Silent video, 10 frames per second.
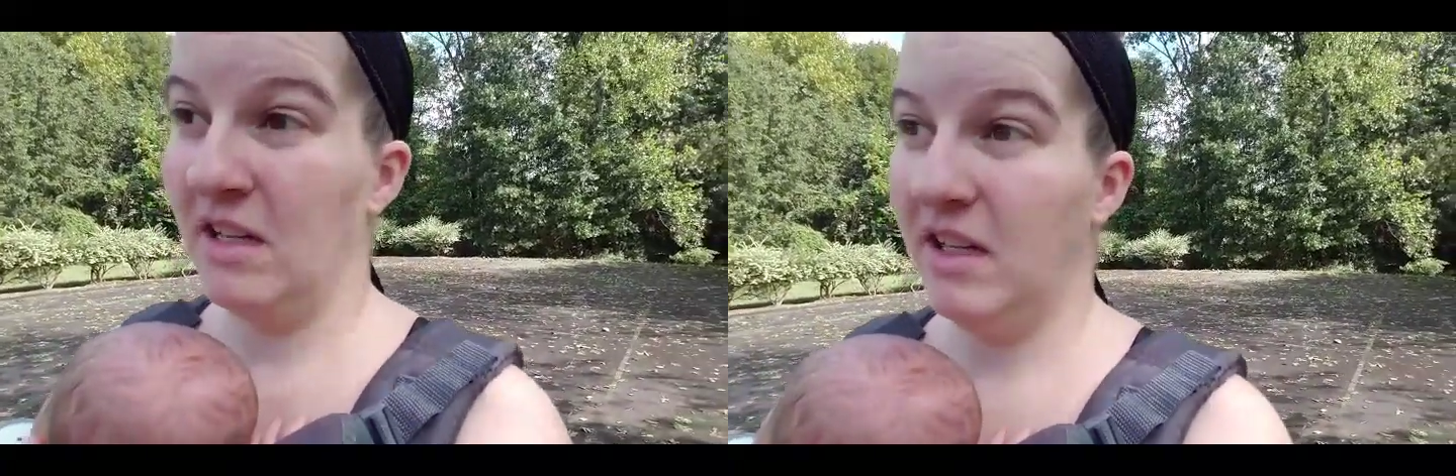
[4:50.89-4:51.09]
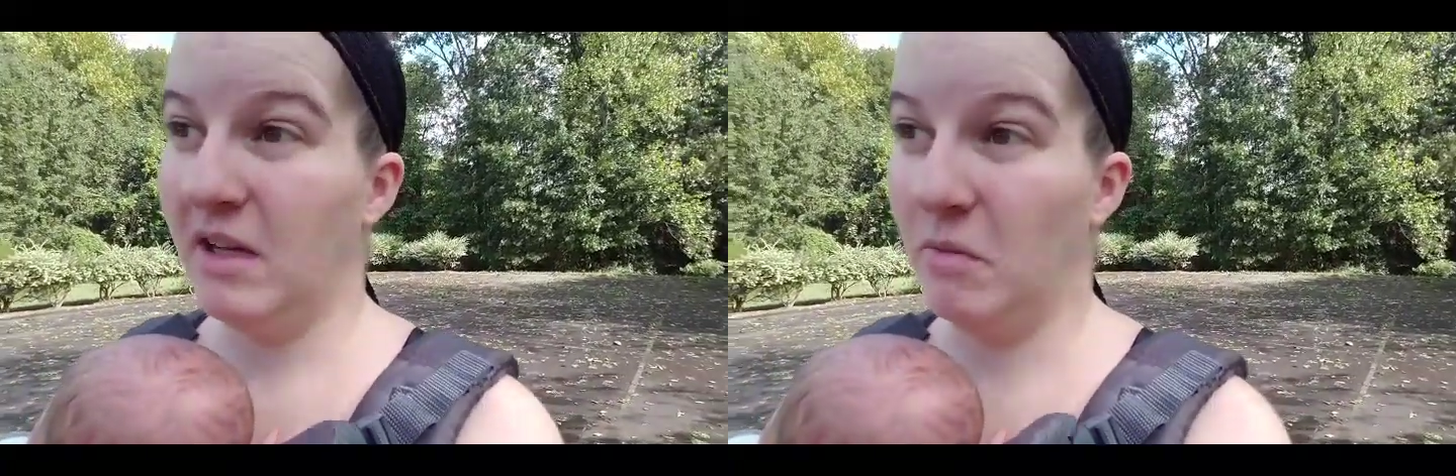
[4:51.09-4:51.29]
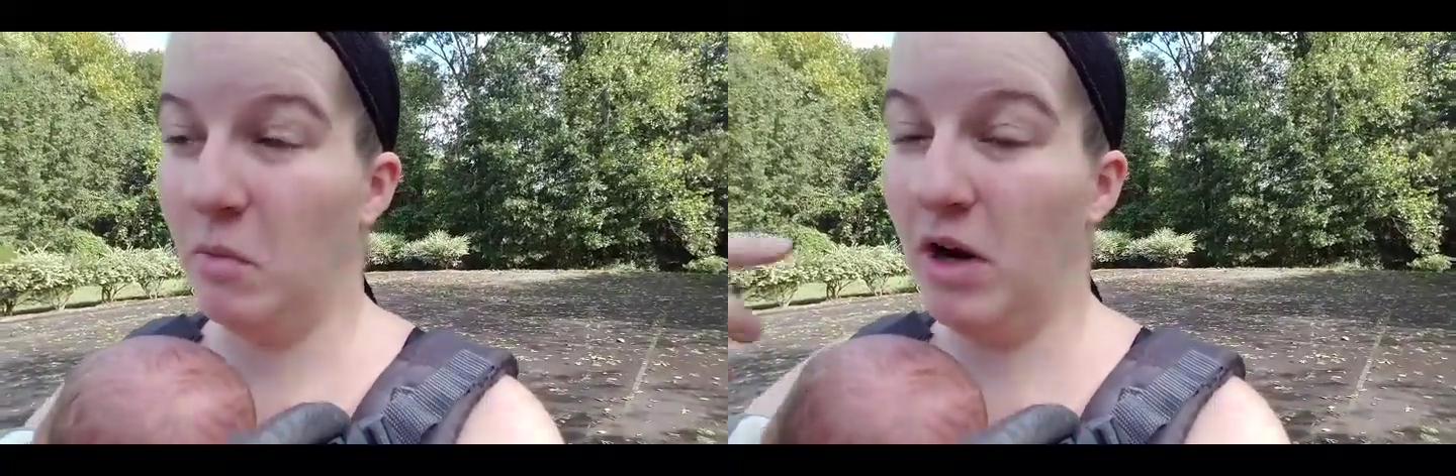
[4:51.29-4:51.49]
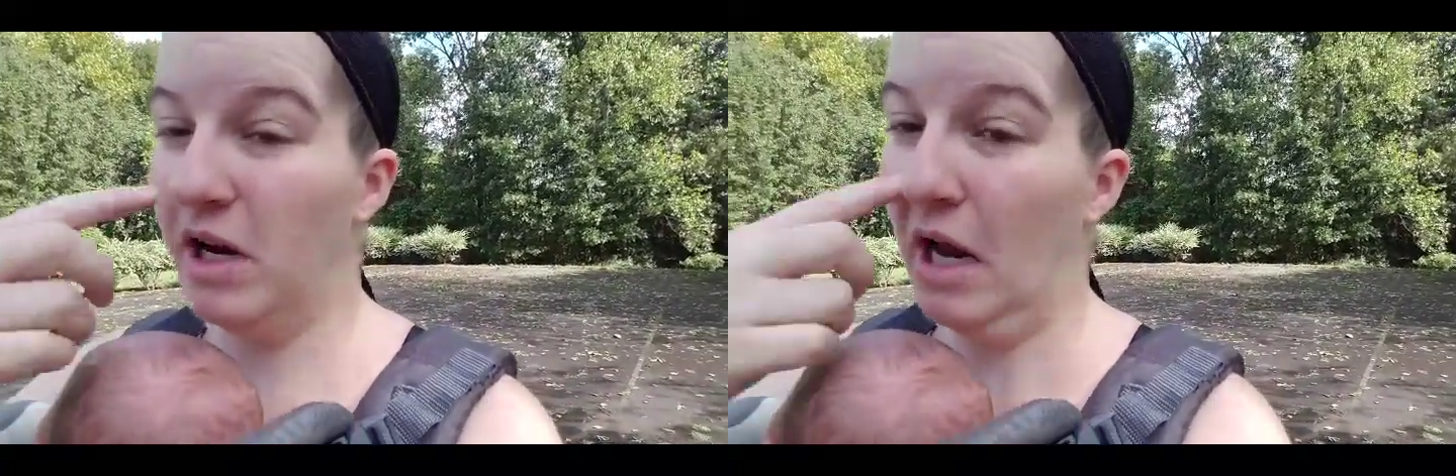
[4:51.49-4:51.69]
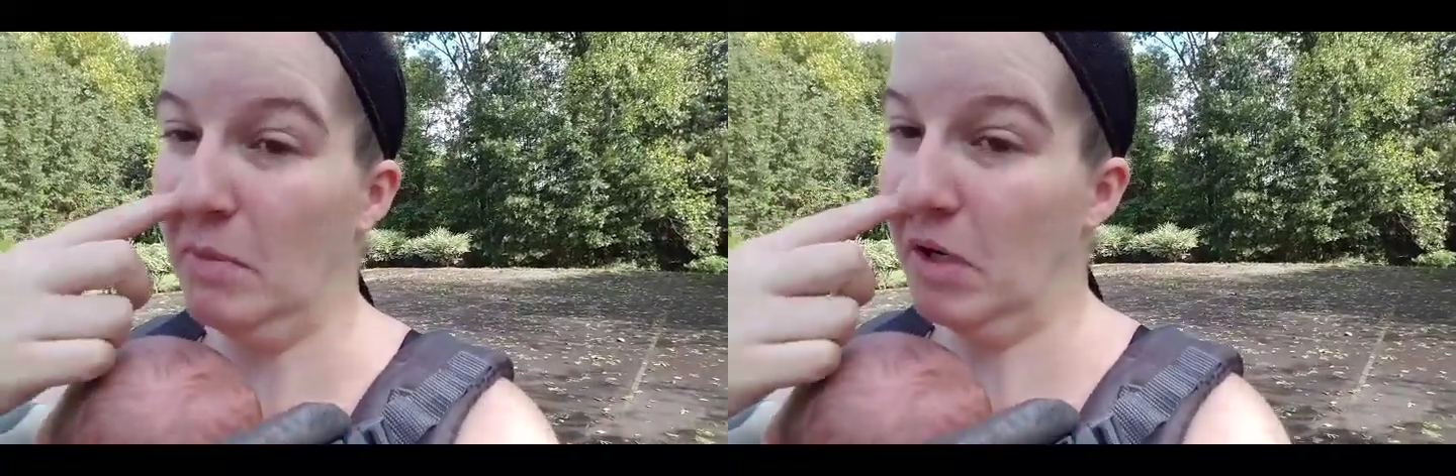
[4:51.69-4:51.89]
Like one,
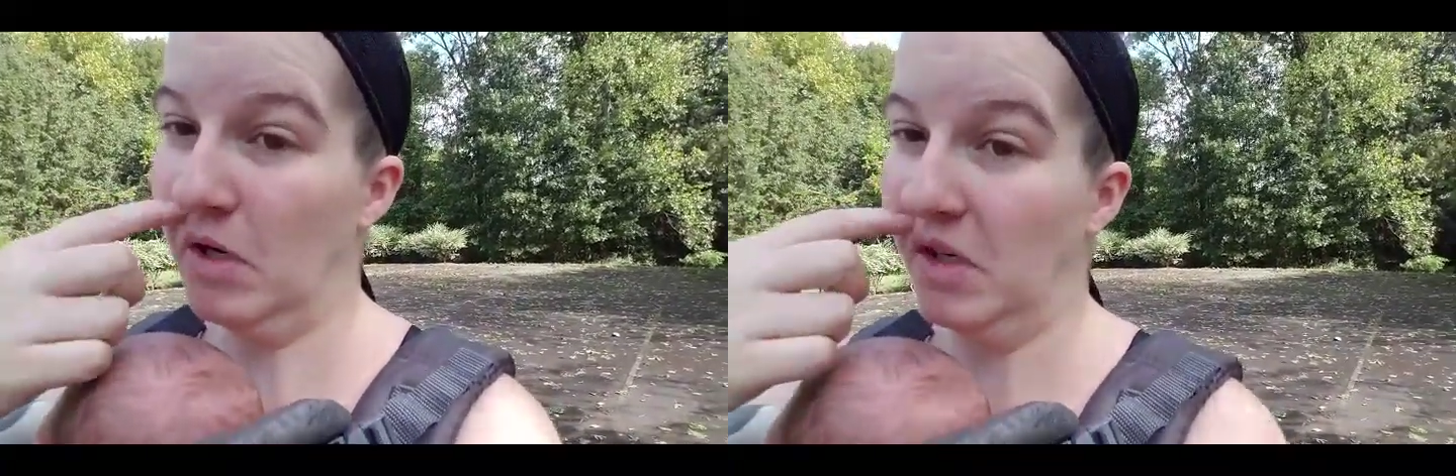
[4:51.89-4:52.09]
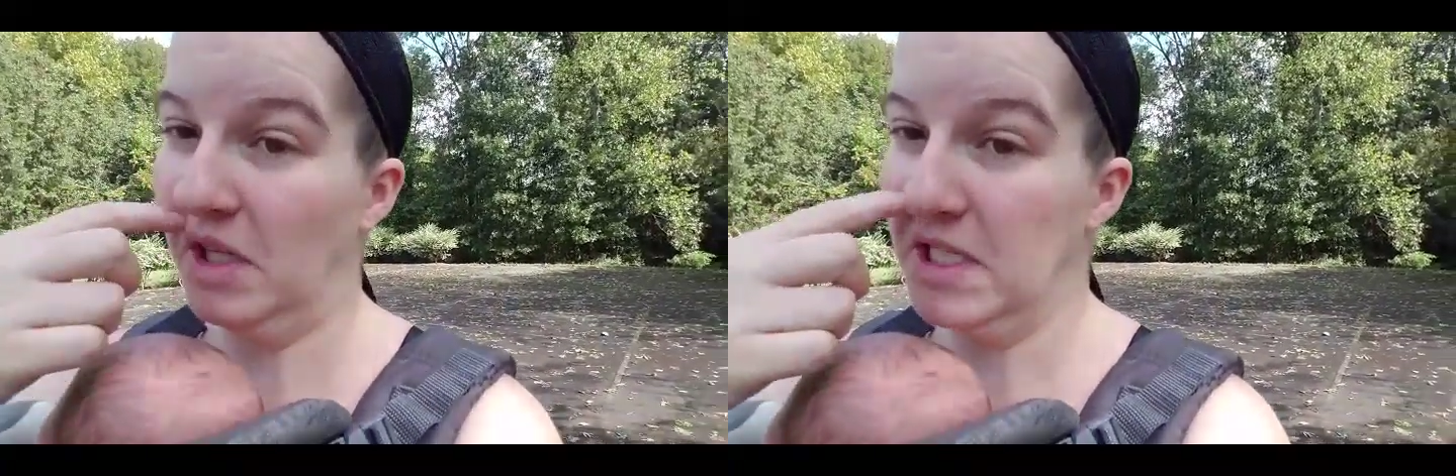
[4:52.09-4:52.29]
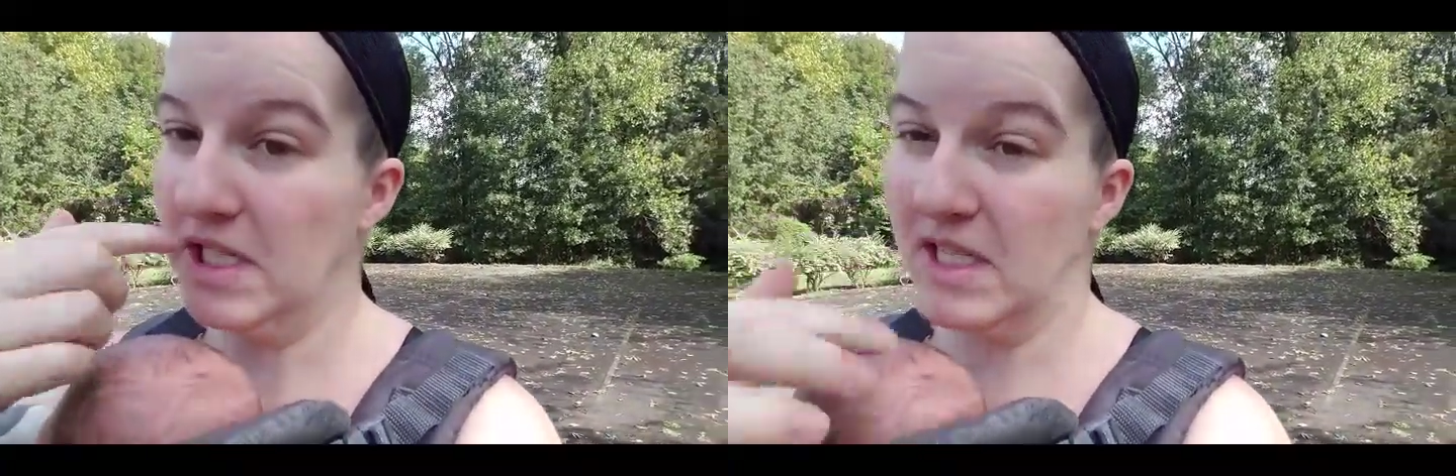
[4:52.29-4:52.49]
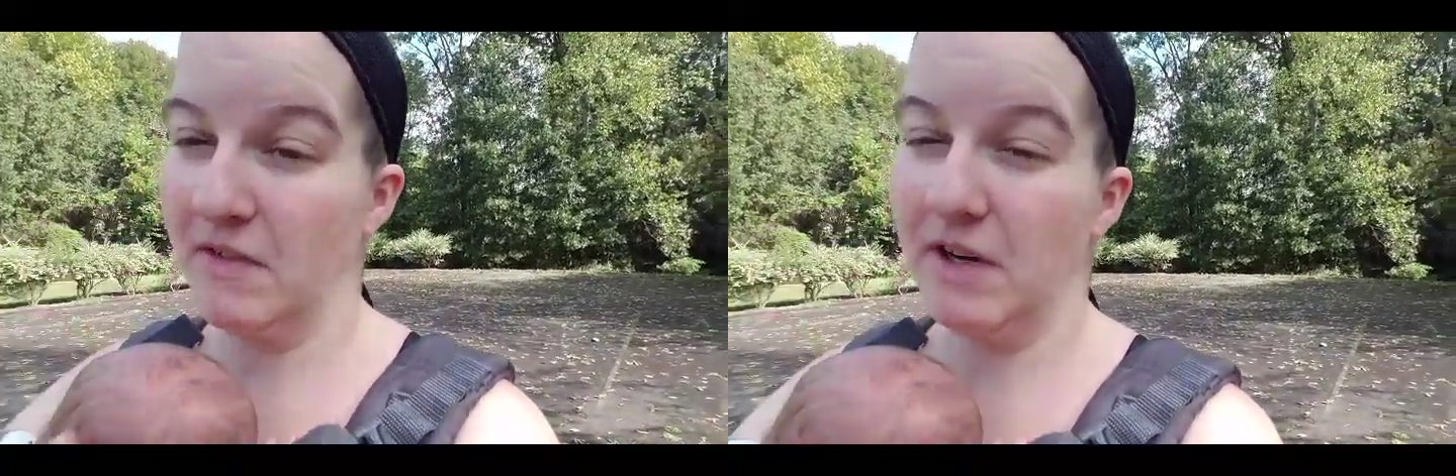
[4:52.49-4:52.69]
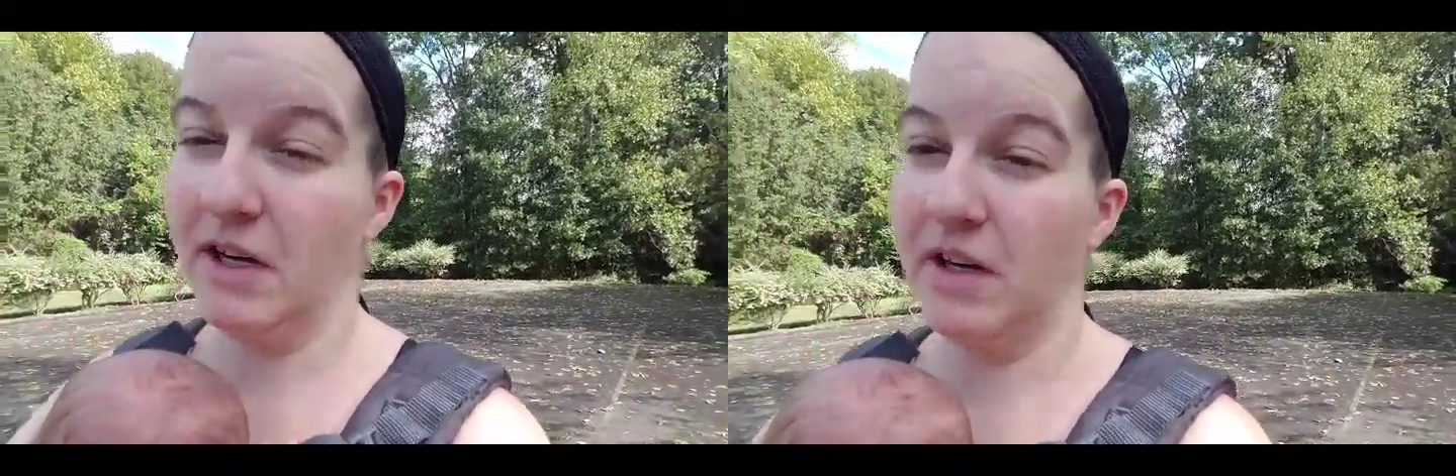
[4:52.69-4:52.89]
I put her in this because I
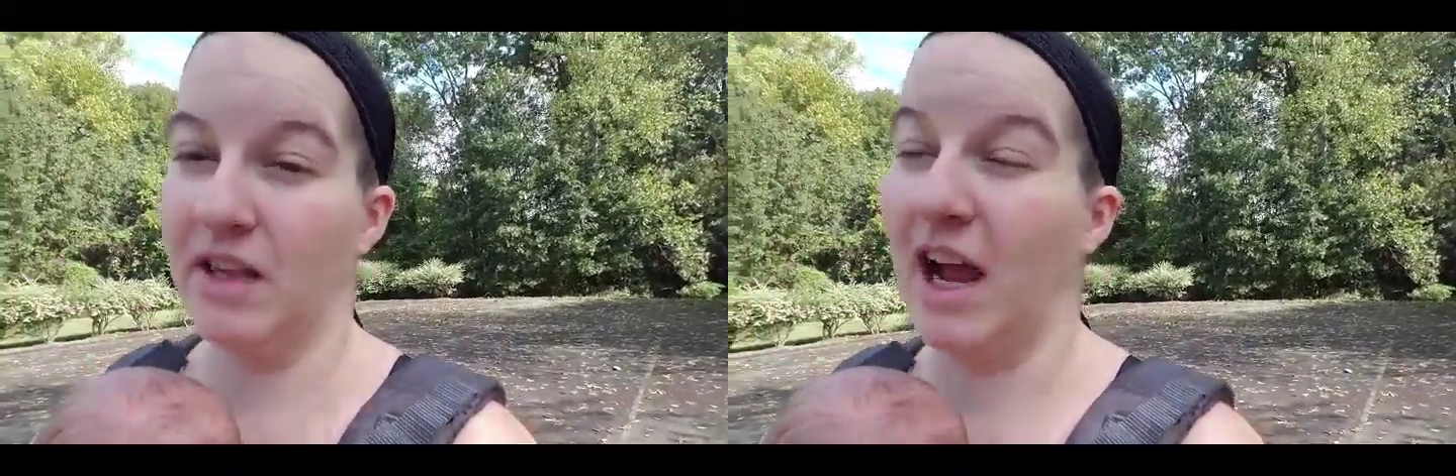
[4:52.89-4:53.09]
figured,